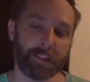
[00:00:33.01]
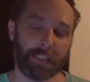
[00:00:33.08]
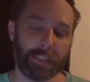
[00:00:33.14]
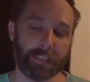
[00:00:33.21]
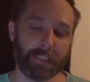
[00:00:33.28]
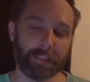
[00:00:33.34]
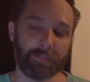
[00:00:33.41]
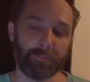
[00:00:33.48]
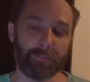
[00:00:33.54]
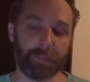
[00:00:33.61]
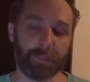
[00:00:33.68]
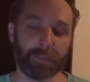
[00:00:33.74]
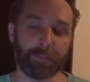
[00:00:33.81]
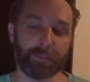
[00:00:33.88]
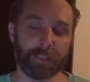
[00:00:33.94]
in
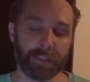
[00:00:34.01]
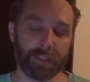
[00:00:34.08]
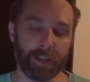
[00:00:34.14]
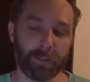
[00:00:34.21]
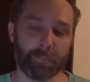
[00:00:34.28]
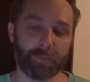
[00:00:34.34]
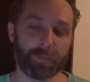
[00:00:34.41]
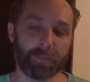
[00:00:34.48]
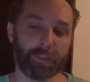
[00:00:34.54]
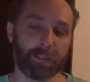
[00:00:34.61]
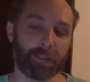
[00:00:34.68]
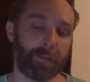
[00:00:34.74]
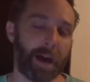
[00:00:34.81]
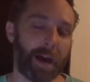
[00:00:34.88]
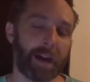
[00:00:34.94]
building up the
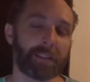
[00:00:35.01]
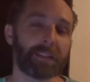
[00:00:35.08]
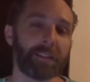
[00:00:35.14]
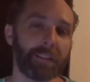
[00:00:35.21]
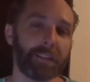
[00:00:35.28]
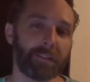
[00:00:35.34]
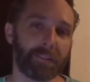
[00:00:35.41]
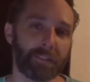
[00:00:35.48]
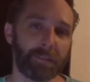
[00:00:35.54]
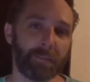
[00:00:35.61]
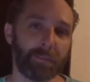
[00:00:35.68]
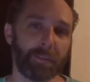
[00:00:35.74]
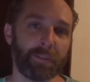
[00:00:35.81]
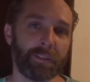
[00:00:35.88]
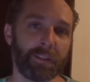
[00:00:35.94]
capacity of the
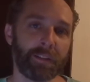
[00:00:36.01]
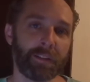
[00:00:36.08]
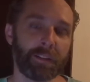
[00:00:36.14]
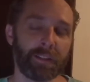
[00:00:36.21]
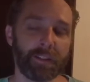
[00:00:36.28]
community